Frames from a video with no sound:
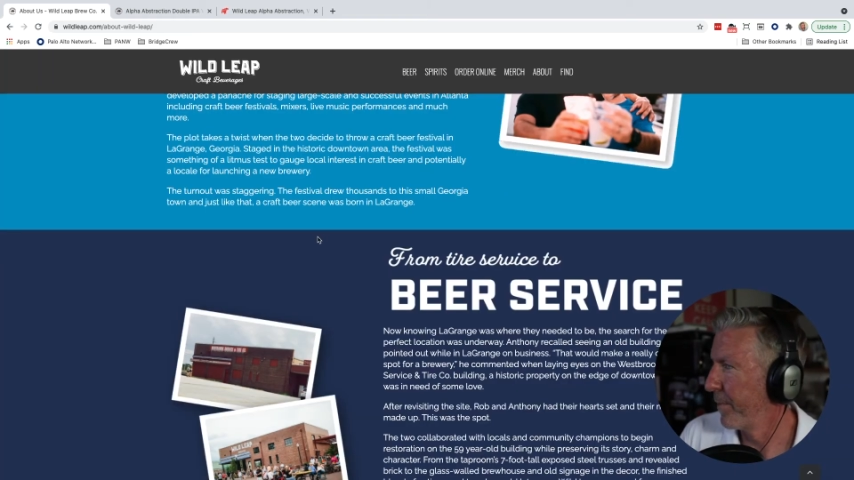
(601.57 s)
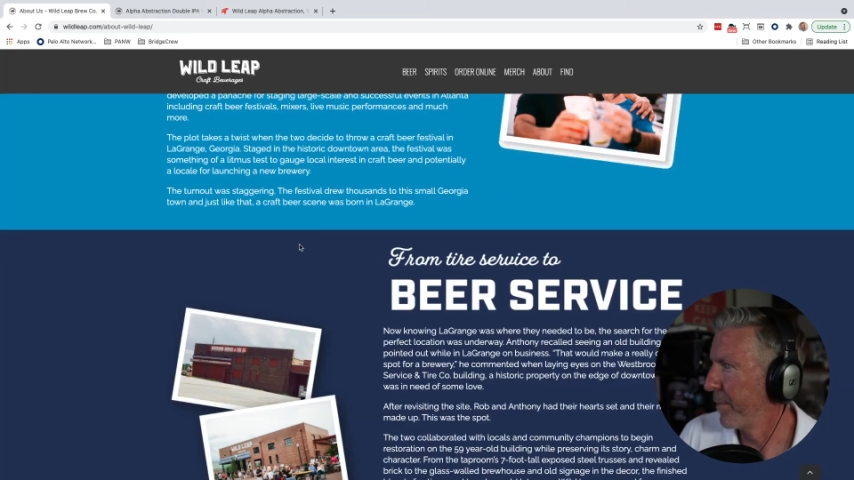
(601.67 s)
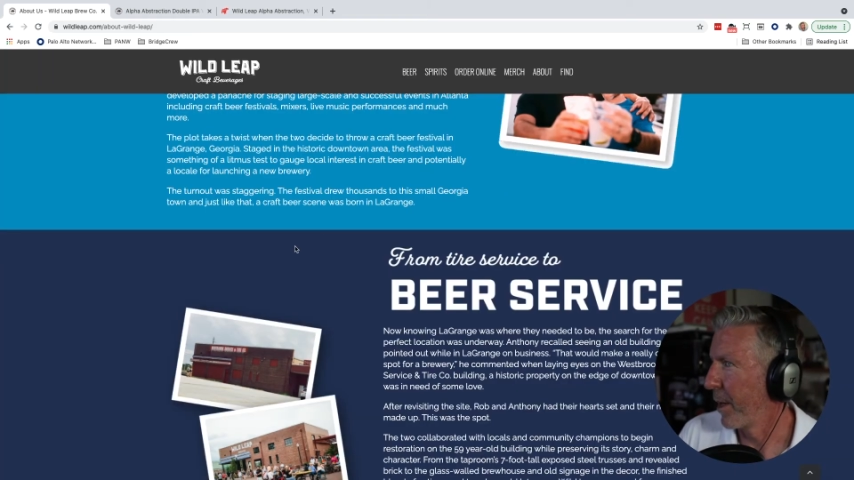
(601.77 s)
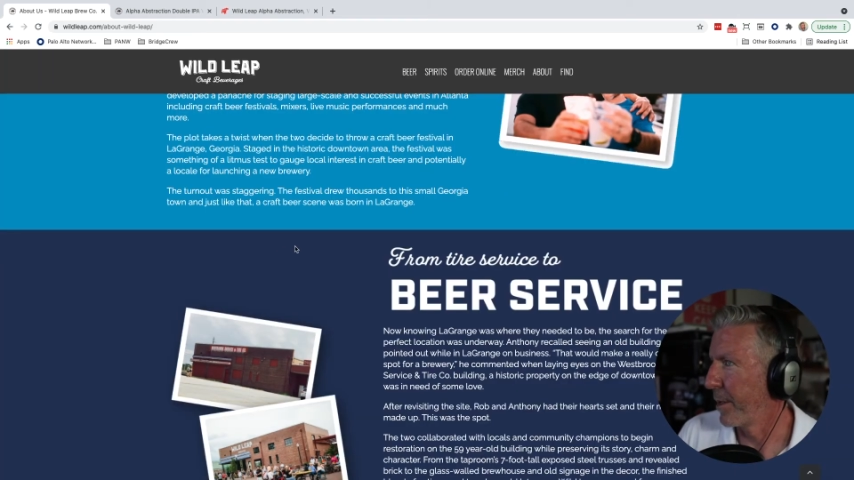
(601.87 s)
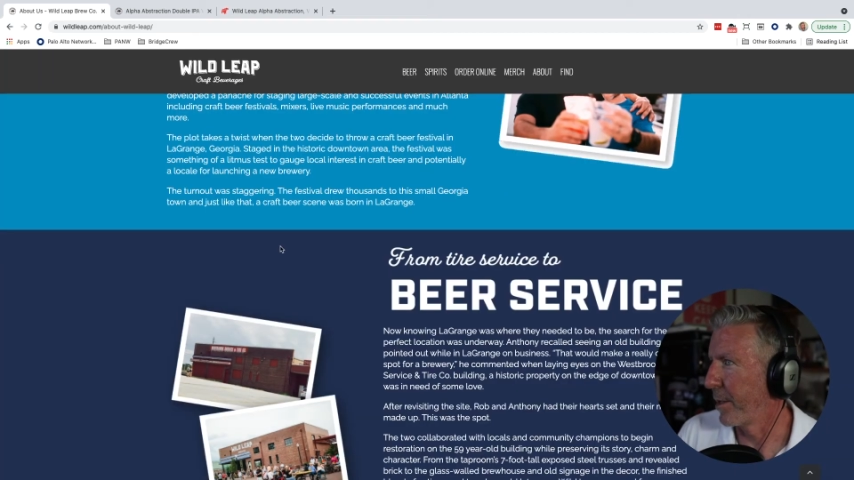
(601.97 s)

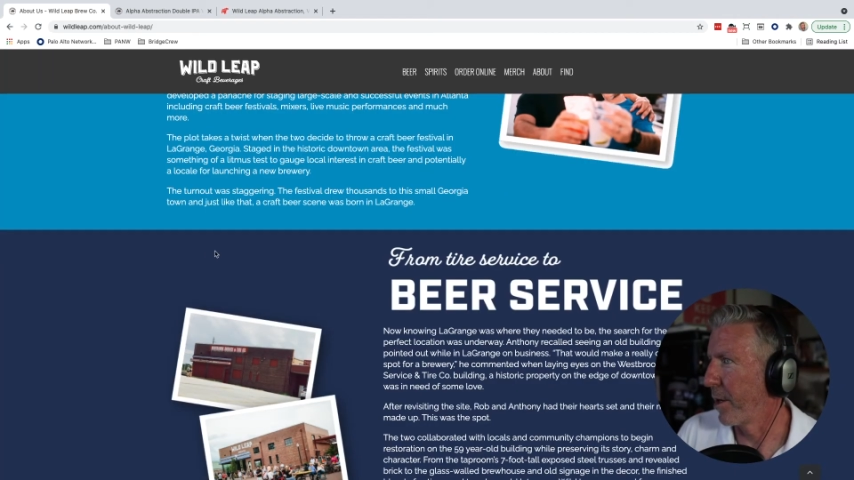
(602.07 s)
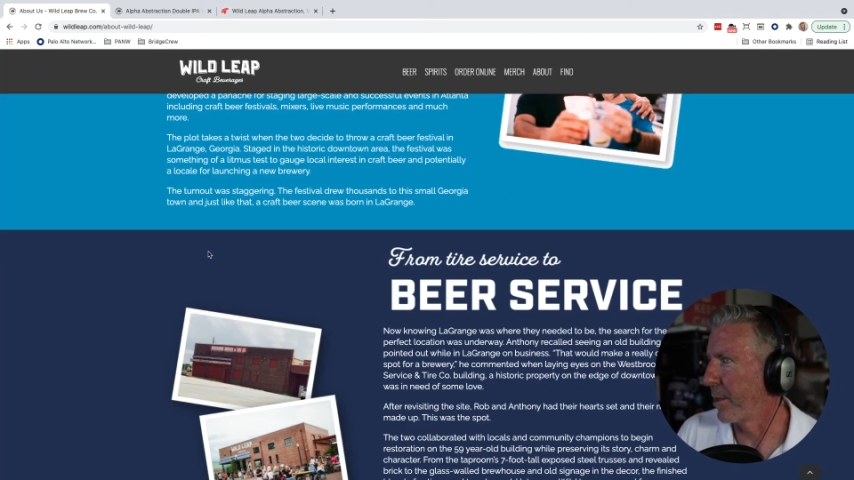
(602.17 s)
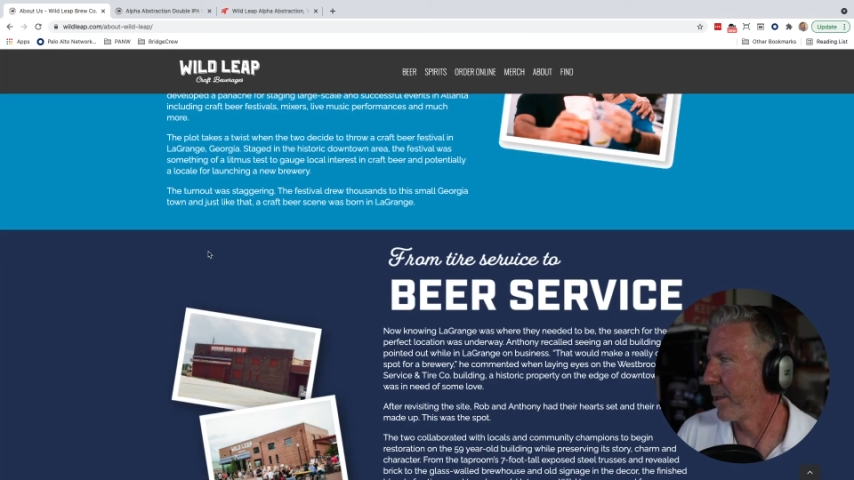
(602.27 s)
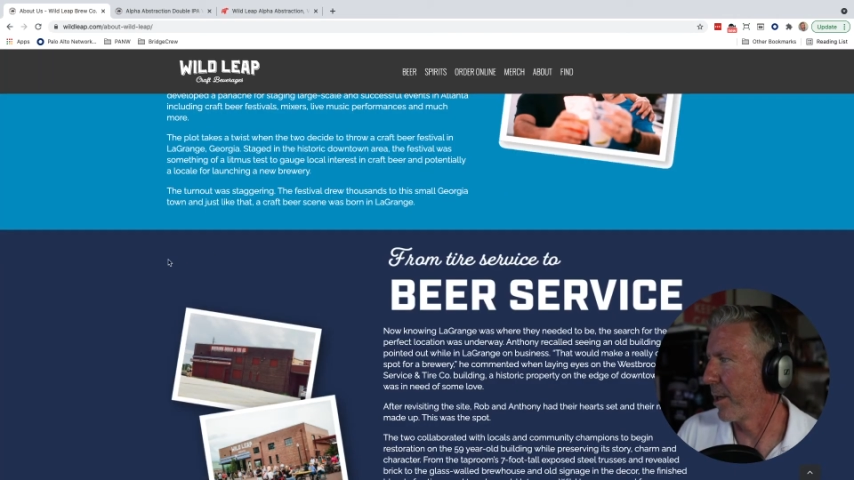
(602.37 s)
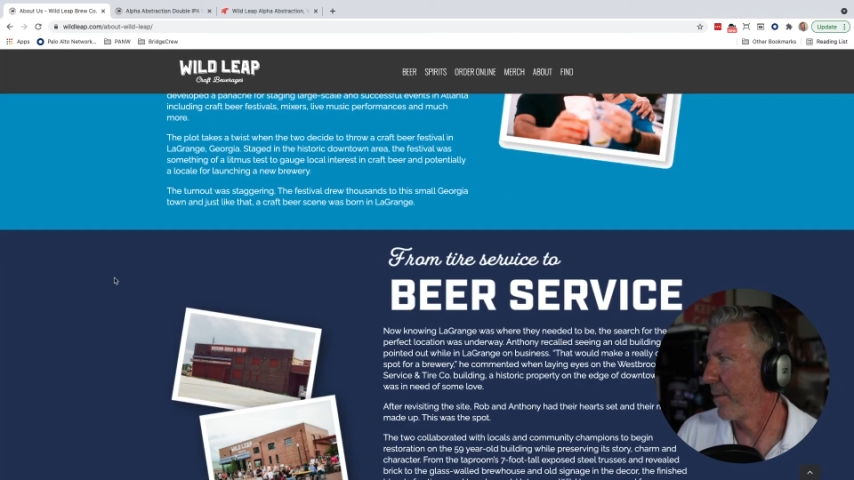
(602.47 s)
I did not
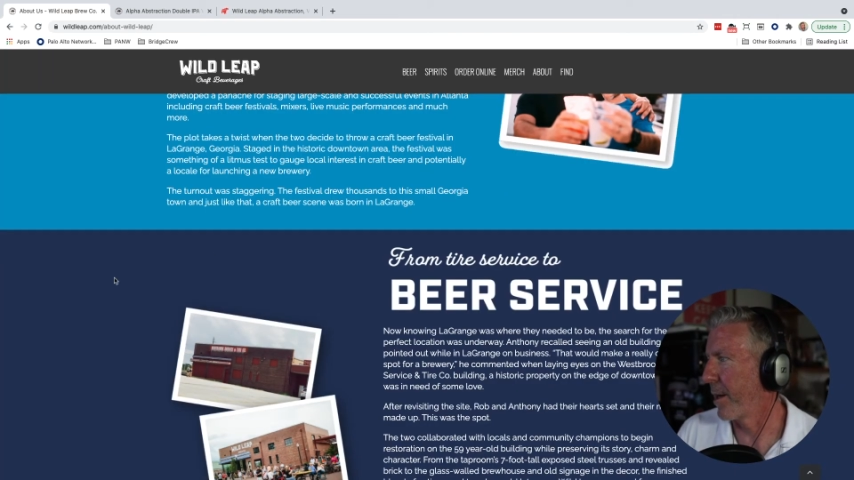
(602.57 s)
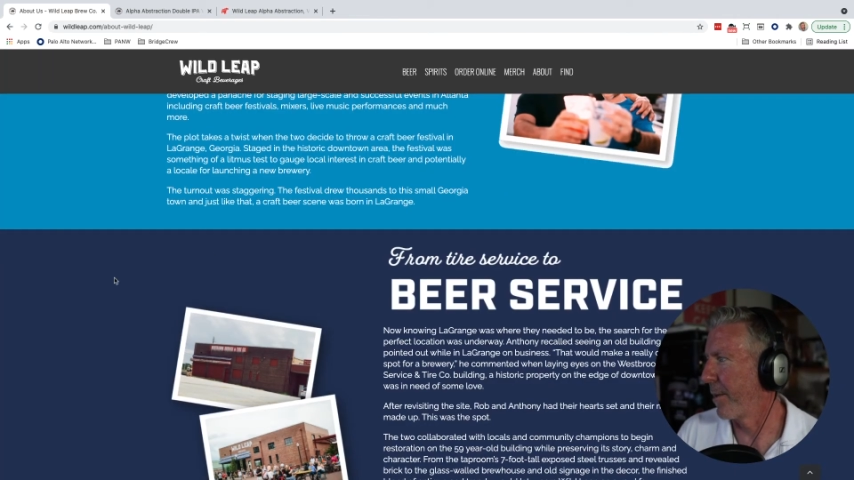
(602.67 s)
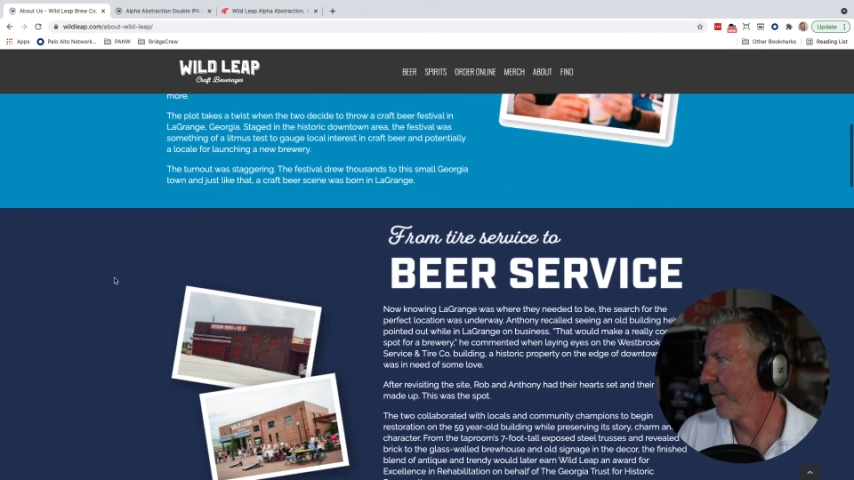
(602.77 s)
time that.